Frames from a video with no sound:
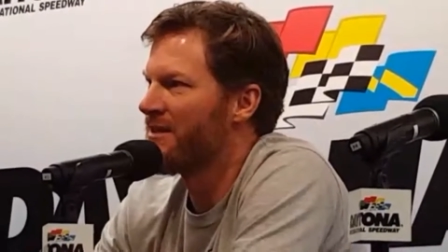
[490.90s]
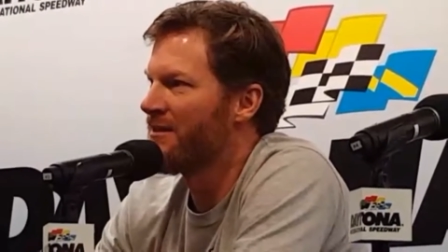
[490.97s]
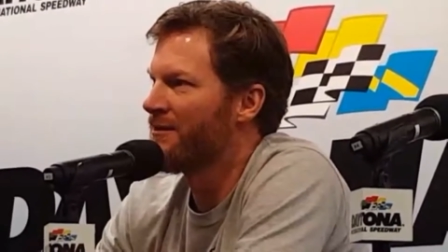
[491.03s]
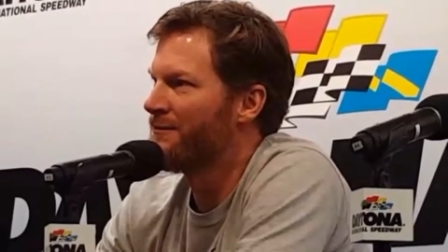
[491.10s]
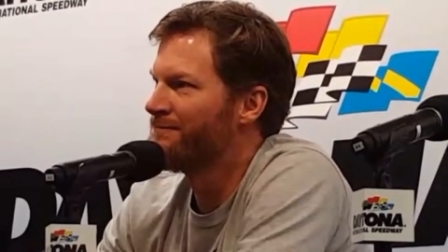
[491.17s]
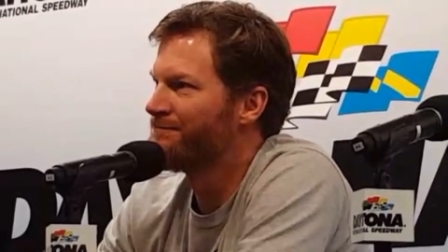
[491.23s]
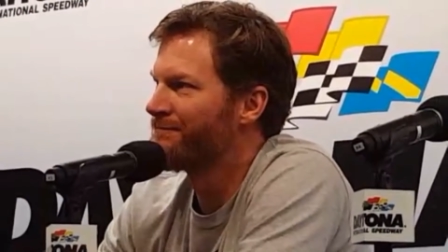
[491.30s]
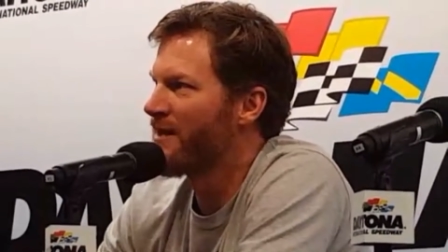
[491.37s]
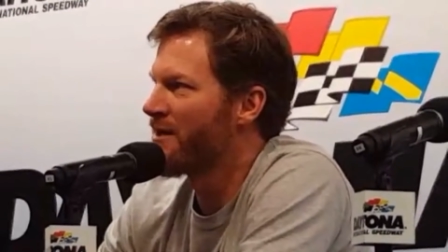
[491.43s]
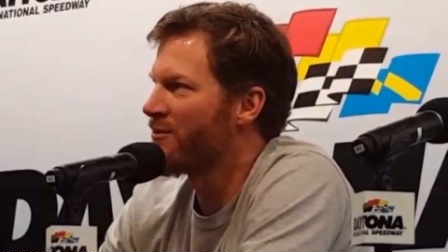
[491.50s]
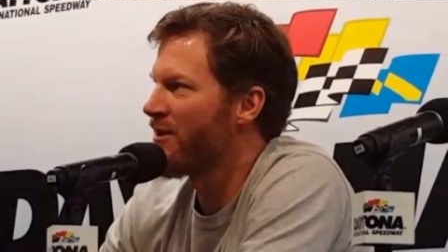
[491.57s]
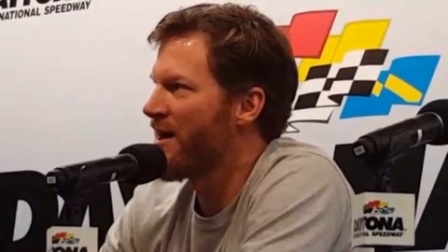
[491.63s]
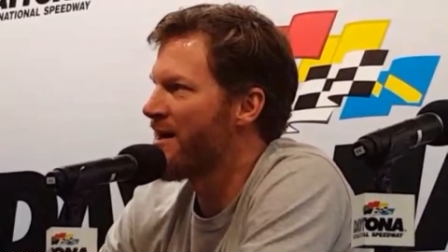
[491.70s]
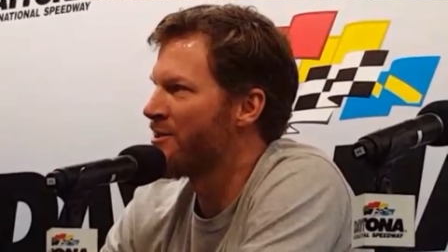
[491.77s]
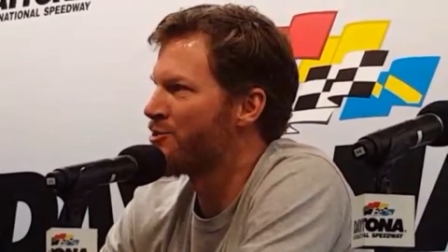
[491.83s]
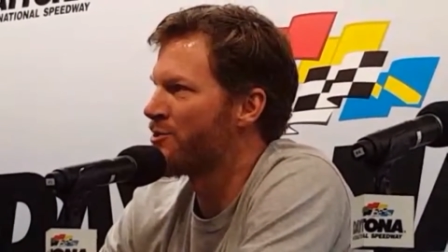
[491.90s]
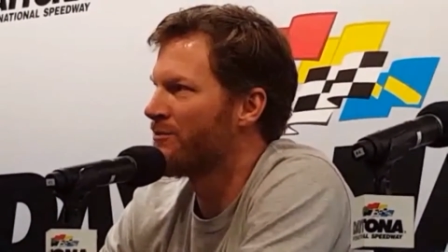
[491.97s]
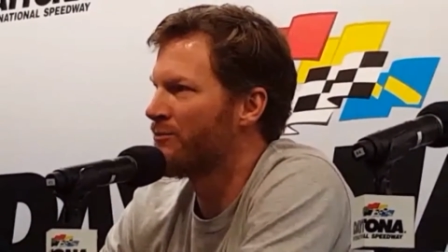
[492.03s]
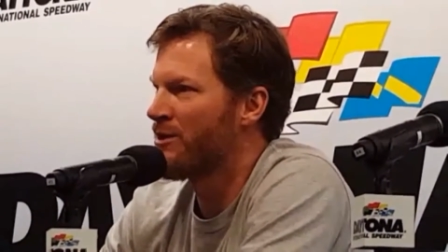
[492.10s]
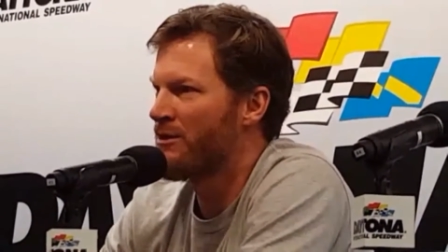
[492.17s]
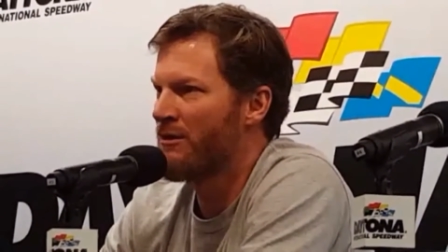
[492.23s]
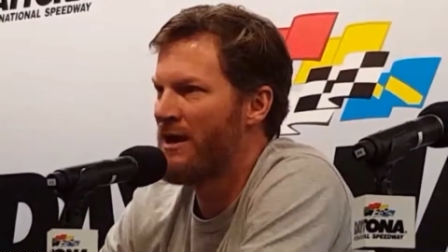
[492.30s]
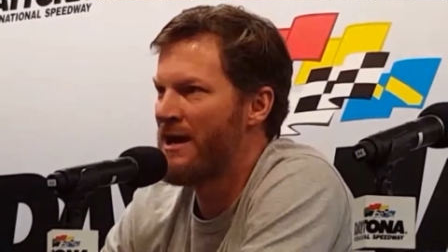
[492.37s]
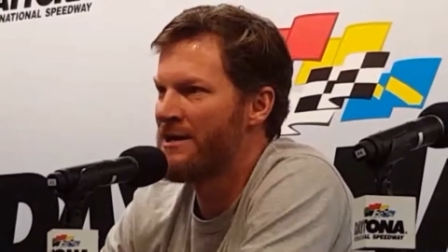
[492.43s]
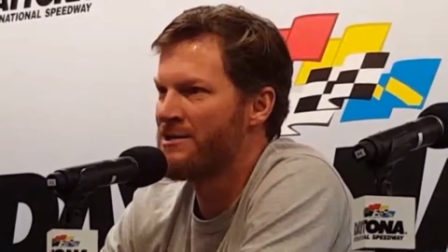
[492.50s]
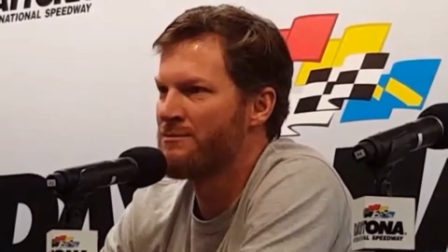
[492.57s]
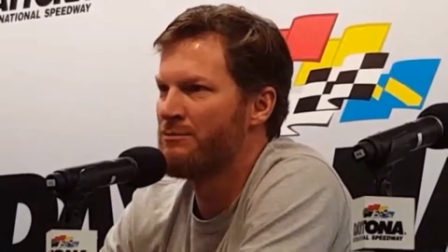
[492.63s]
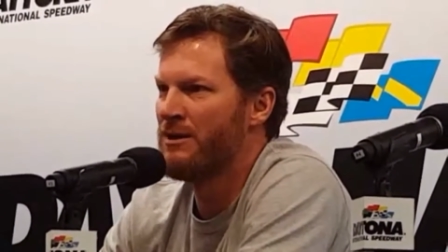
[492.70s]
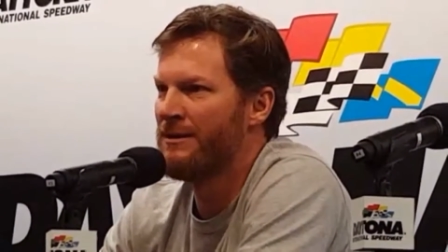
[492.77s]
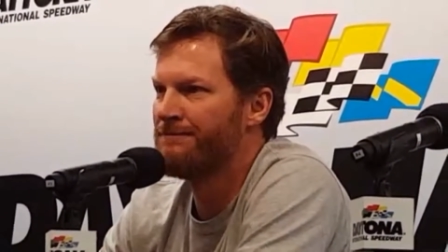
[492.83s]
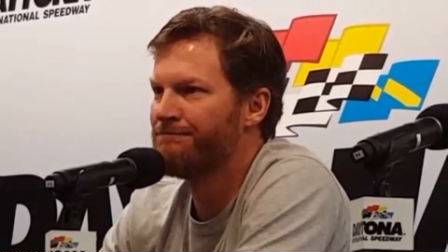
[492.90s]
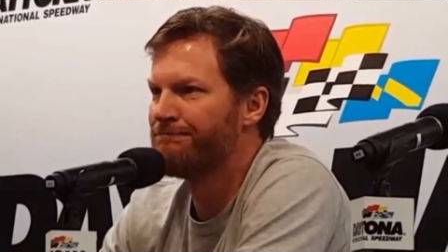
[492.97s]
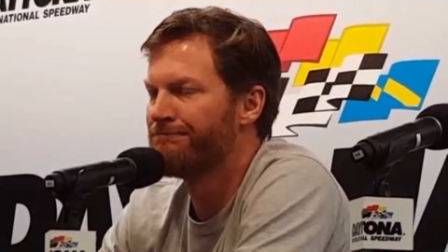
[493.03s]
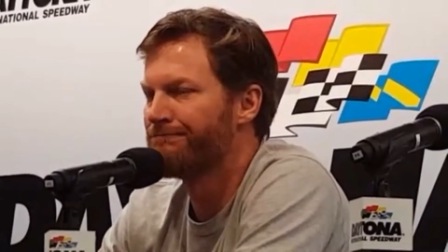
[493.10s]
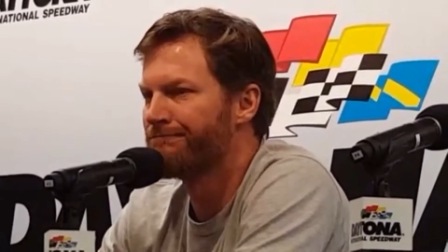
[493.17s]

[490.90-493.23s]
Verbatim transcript: you know, they crash and we crash, but